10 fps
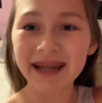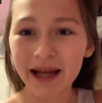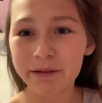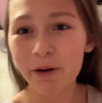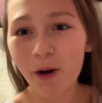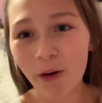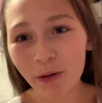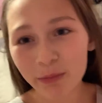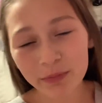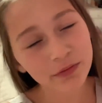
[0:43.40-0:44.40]
I'm
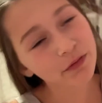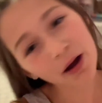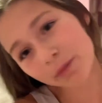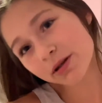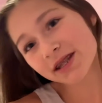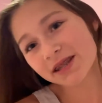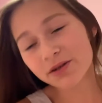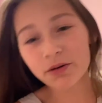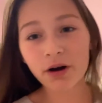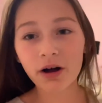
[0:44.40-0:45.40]
home from
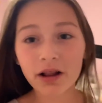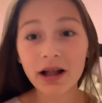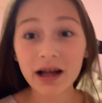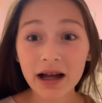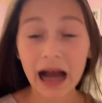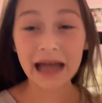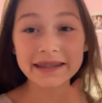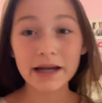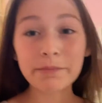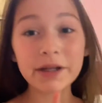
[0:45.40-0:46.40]
school. I
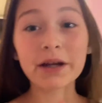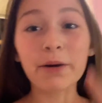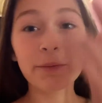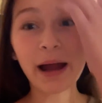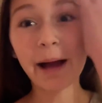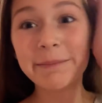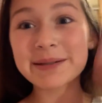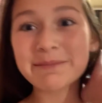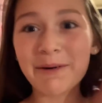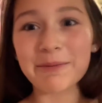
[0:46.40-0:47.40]
think I'm going to go wrap
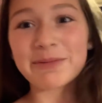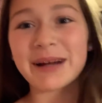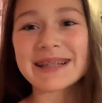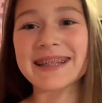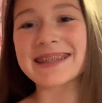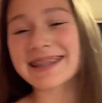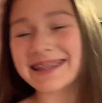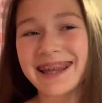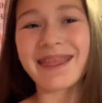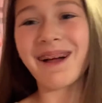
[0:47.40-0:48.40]
some more presents because
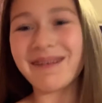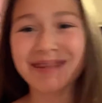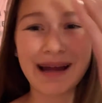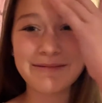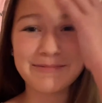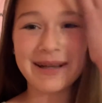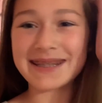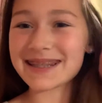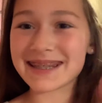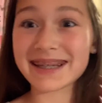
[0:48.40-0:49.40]
I love wrapping
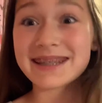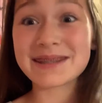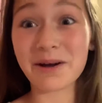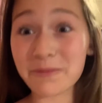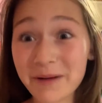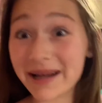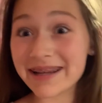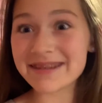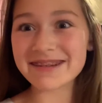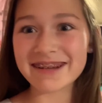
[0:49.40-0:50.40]
presents, like, so
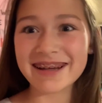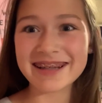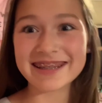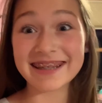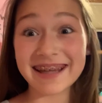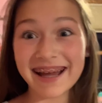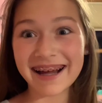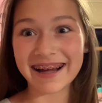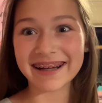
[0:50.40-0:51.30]
much. So, yeah.